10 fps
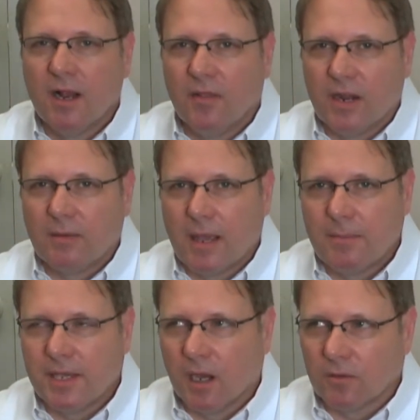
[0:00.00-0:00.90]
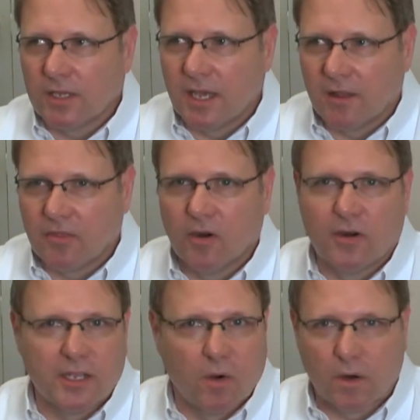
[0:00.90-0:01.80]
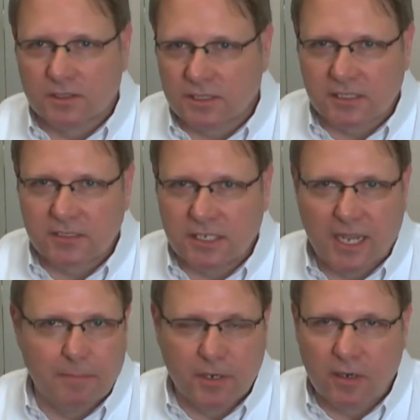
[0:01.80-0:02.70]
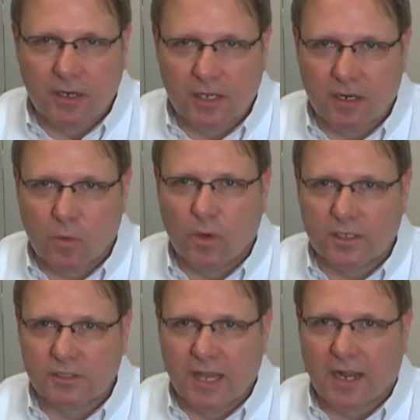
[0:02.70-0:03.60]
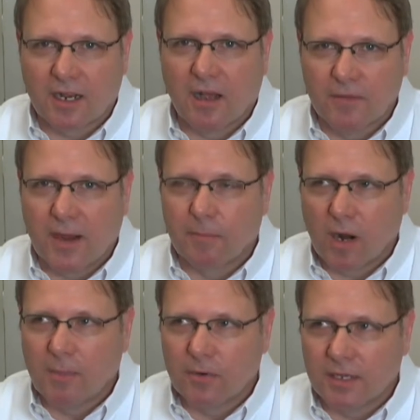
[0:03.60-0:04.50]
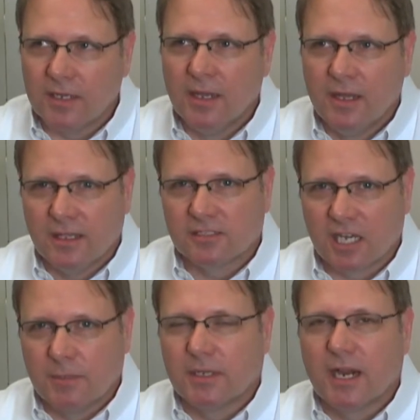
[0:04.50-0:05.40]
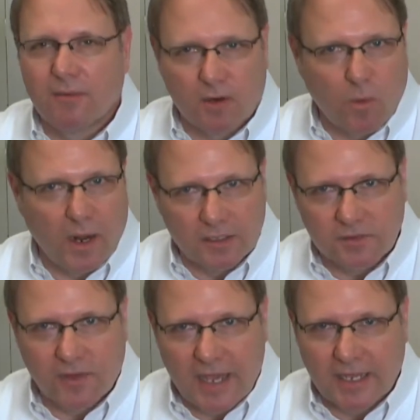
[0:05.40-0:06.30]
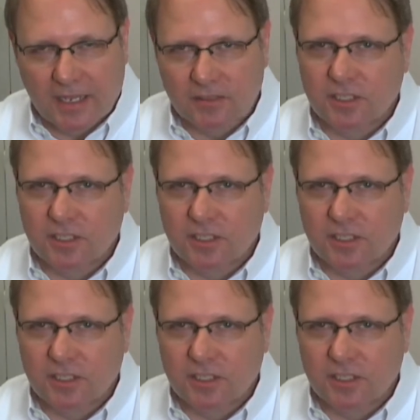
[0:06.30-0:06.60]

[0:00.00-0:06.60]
There may be only a 30 or a 60-day period in which that property is going to be covered while it's vacant.